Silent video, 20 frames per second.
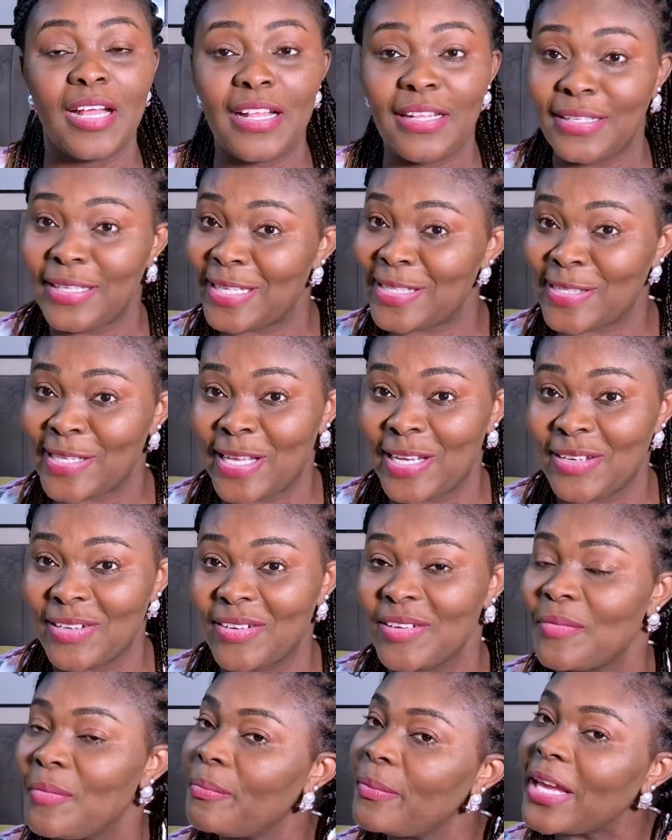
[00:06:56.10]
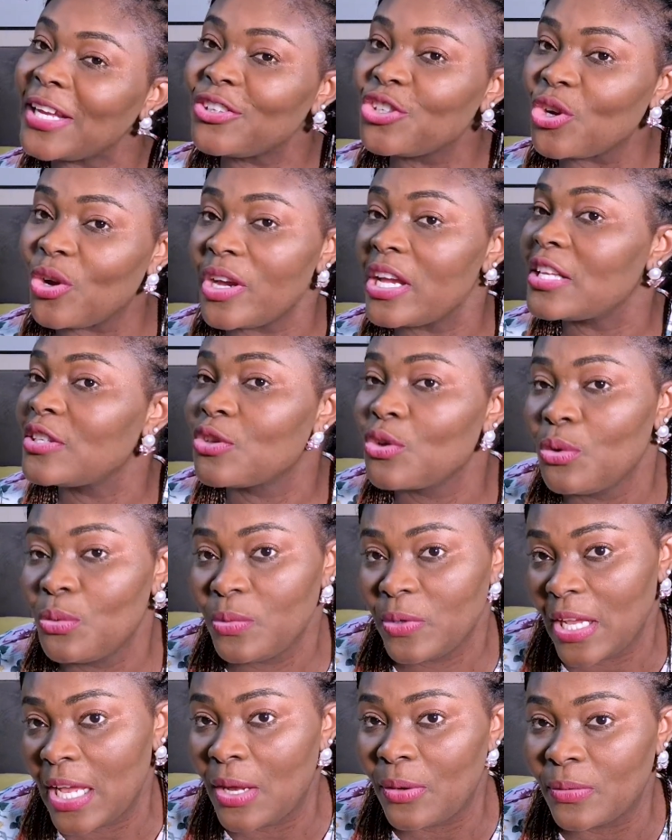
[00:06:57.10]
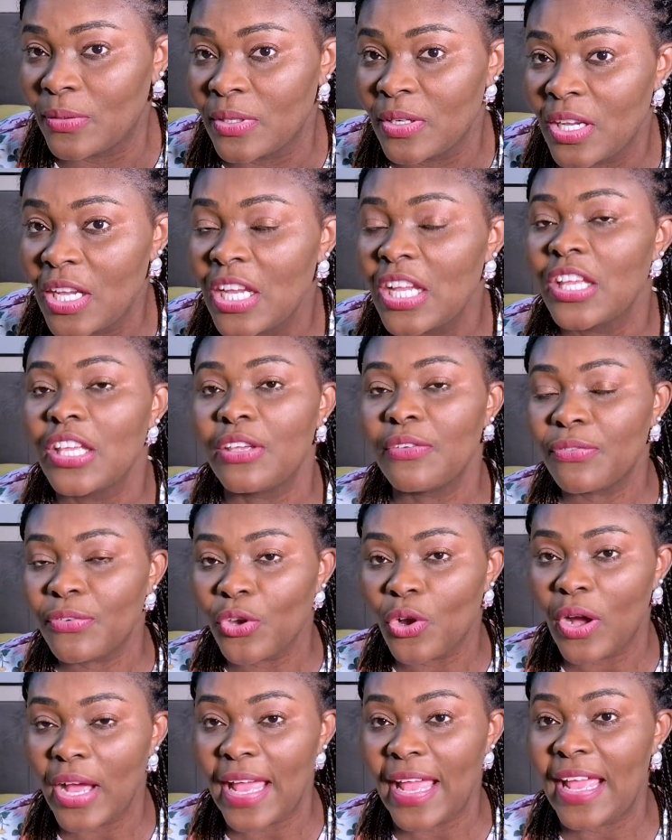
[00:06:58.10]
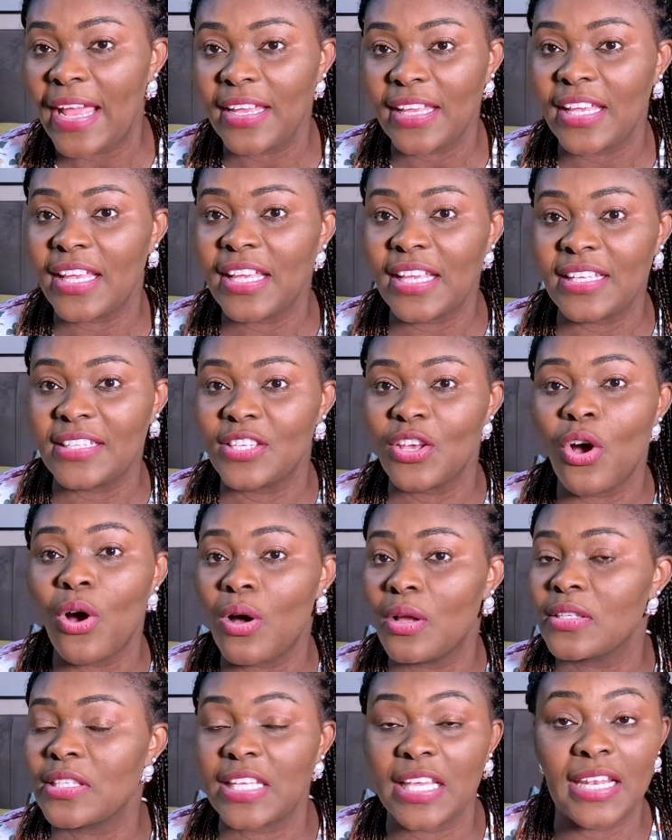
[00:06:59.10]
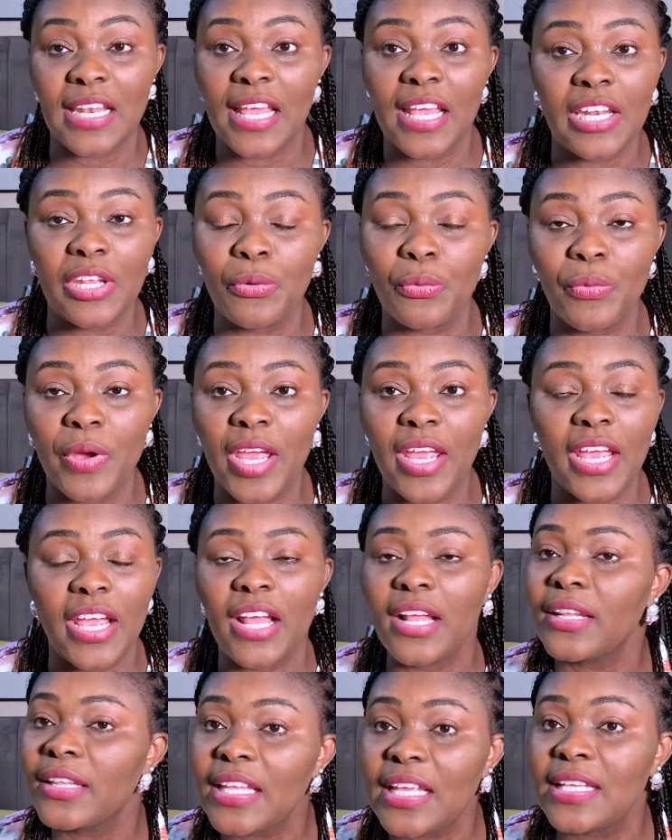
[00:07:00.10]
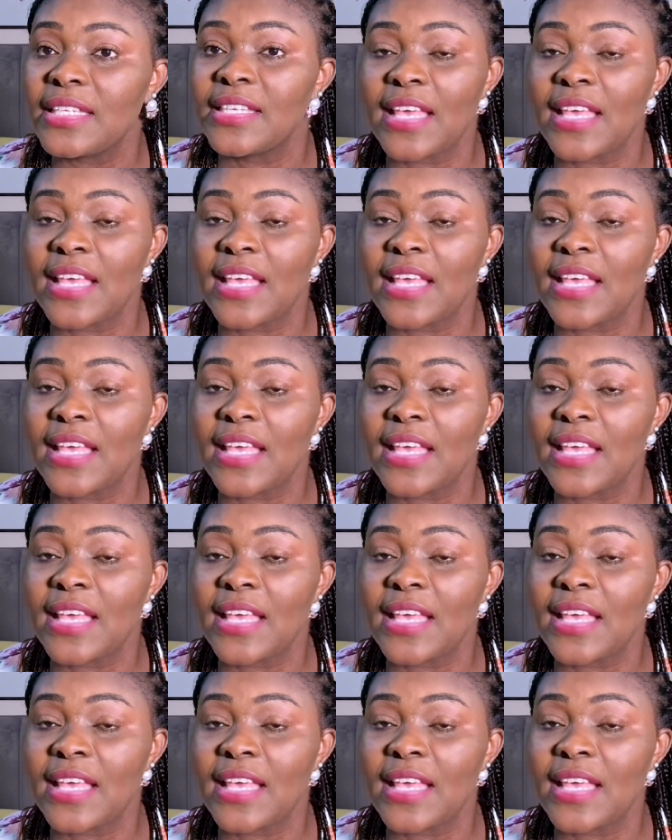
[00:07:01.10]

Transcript: Listen, make sure it's cooled down. If your egg is hot in any way, this